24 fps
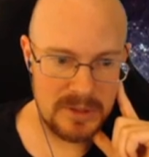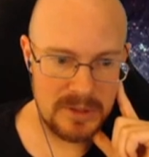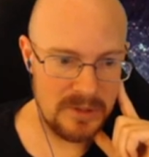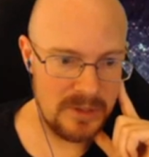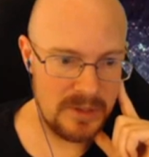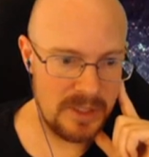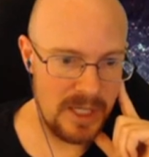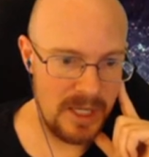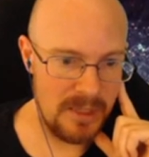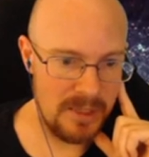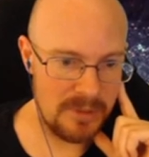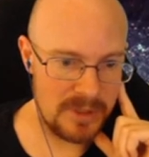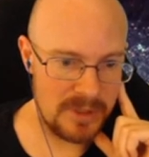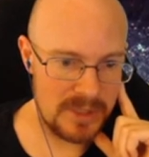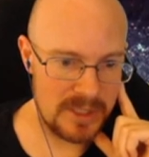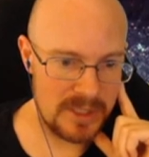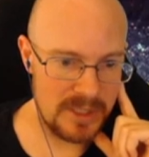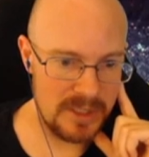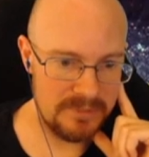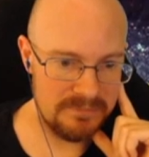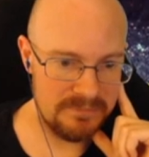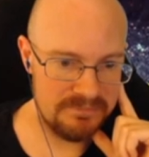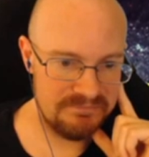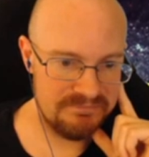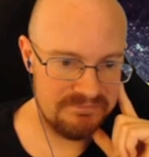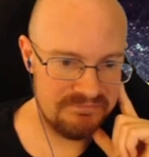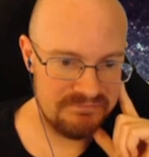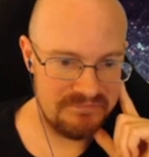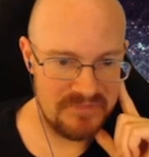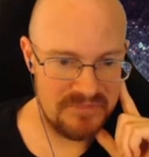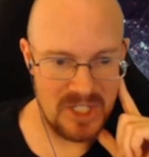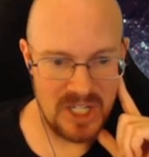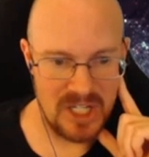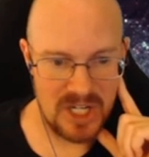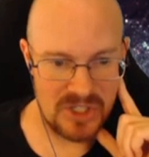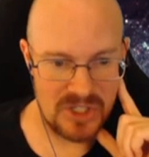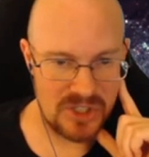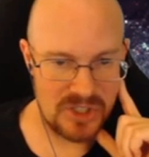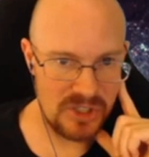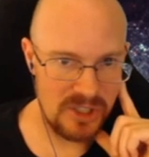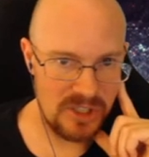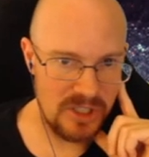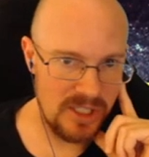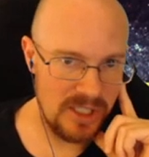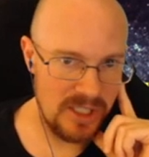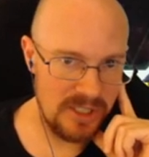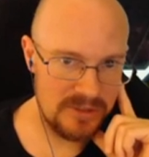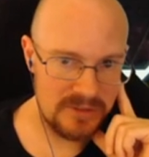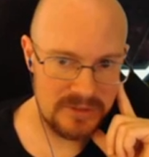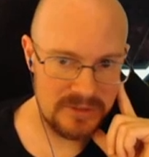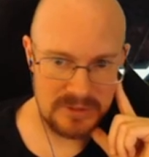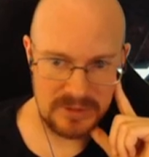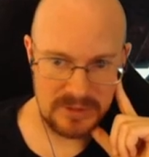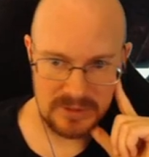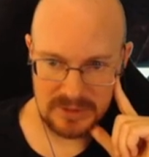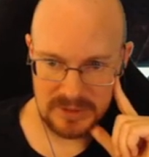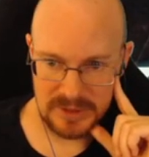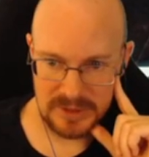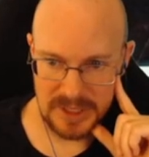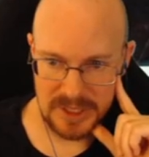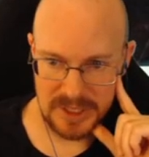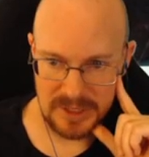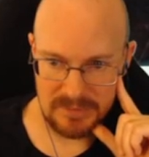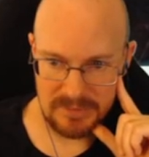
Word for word: Okay, we're just gonna nonchalantly